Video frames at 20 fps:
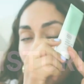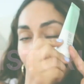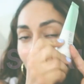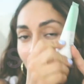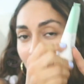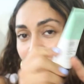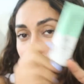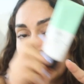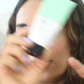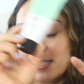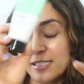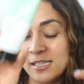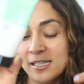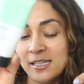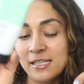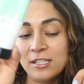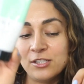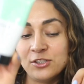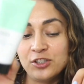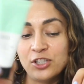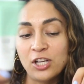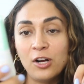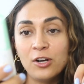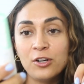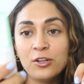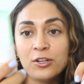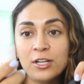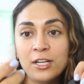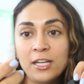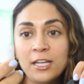Moisturizing Gel
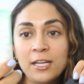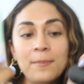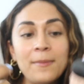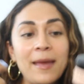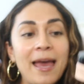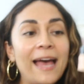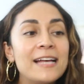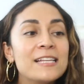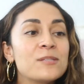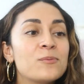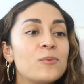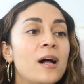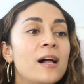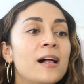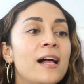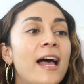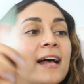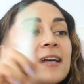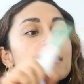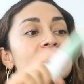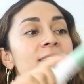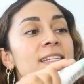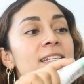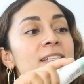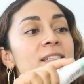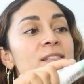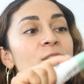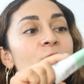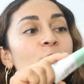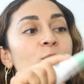Cream as well as
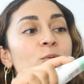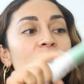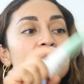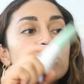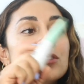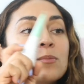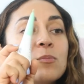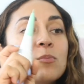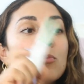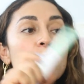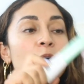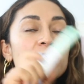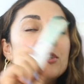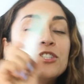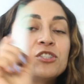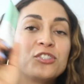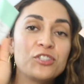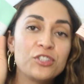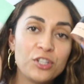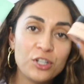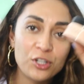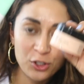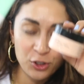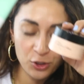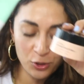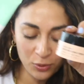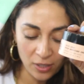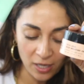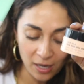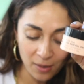Skin Soak Rich Moisture
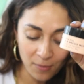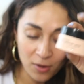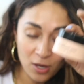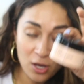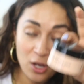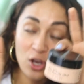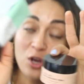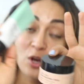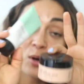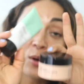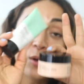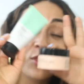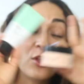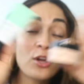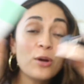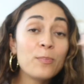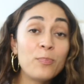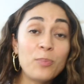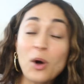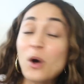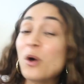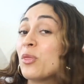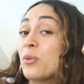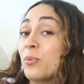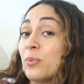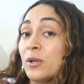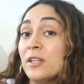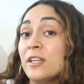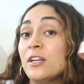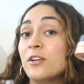Cream. They're both
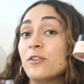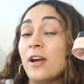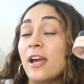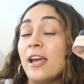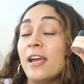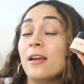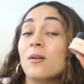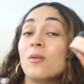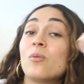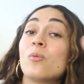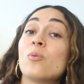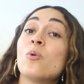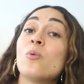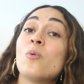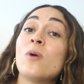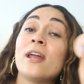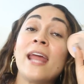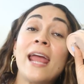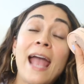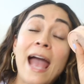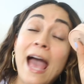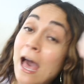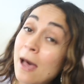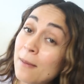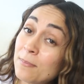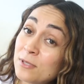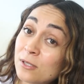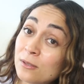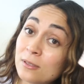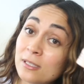really great. The one I
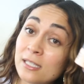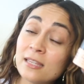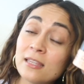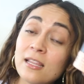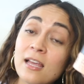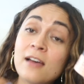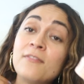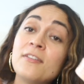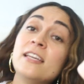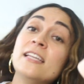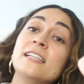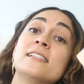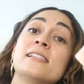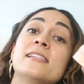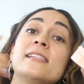absolutely love is